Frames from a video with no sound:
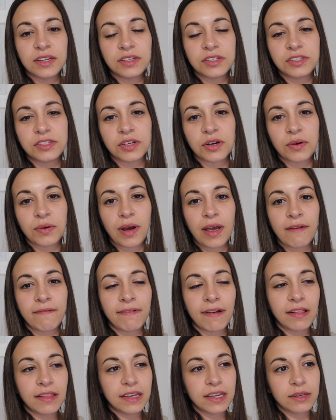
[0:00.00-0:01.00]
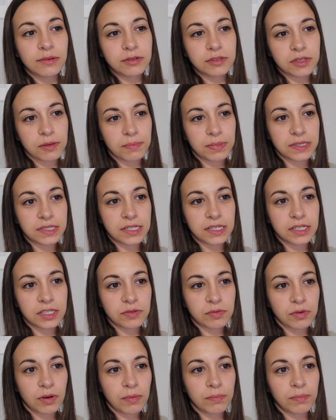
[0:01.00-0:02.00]
So it felt like it was the
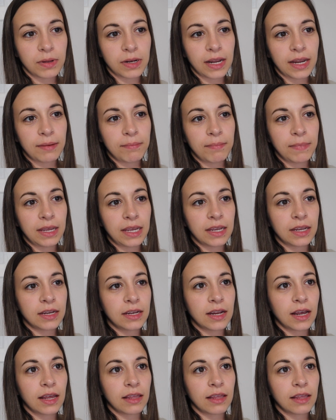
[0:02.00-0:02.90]
busiest one, but I made,